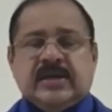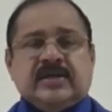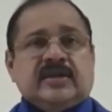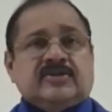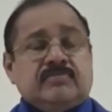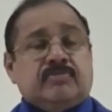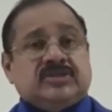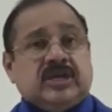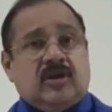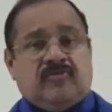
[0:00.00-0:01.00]
Then simple
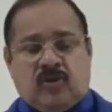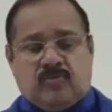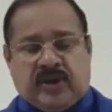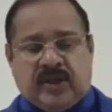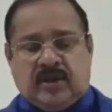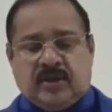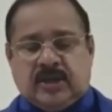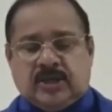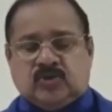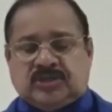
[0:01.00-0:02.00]
circular flow model,
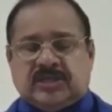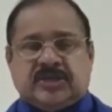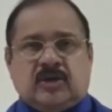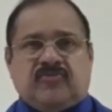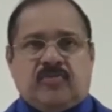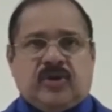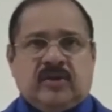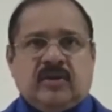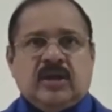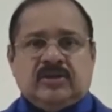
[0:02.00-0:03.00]
2-sector circular flow model,